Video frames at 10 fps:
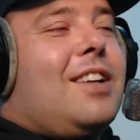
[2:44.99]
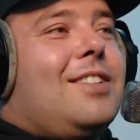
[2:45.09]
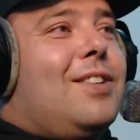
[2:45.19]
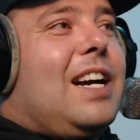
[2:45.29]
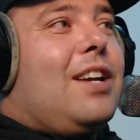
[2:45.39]
I
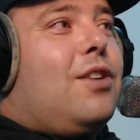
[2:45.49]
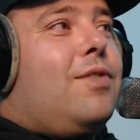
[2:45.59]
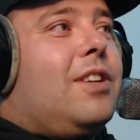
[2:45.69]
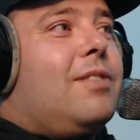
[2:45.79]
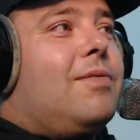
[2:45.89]
still can't get
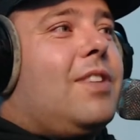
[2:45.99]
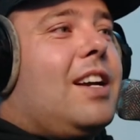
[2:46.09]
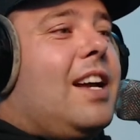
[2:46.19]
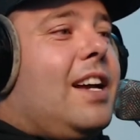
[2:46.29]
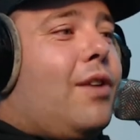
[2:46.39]
over it. I
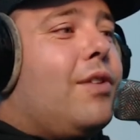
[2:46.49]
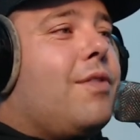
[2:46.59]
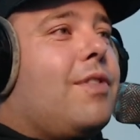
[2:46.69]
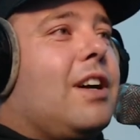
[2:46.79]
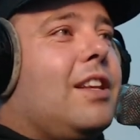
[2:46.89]
can't get over
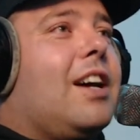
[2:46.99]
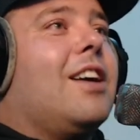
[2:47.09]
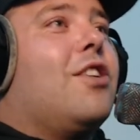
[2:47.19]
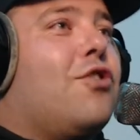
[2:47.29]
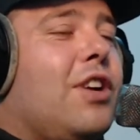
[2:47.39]
the fact that I
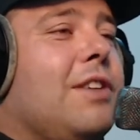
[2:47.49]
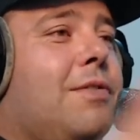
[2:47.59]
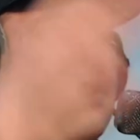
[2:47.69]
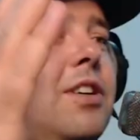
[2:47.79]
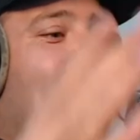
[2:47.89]
can
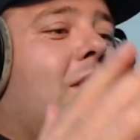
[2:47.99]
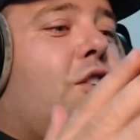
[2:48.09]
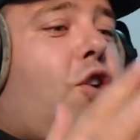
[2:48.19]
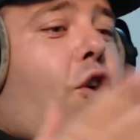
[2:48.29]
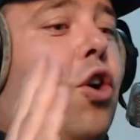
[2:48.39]
drift
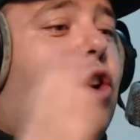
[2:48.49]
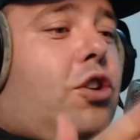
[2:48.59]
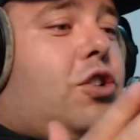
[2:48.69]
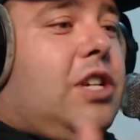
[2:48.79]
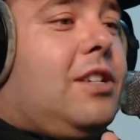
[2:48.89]
on
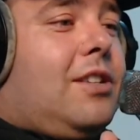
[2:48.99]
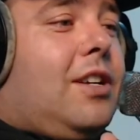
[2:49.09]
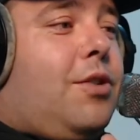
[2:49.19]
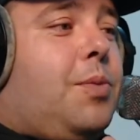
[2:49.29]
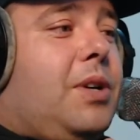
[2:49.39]
a shitty
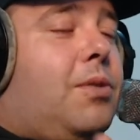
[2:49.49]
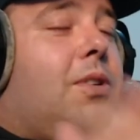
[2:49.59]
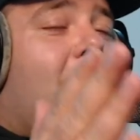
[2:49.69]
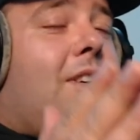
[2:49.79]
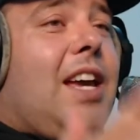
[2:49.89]
steering wheel
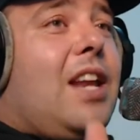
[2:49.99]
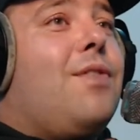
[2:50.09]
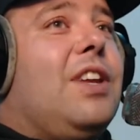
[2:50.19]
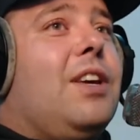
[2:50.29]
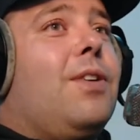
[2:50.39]
in
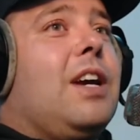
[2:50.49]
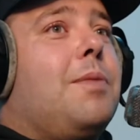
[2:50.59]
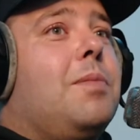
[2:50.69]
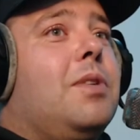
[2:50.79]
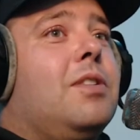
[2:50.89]
a video game.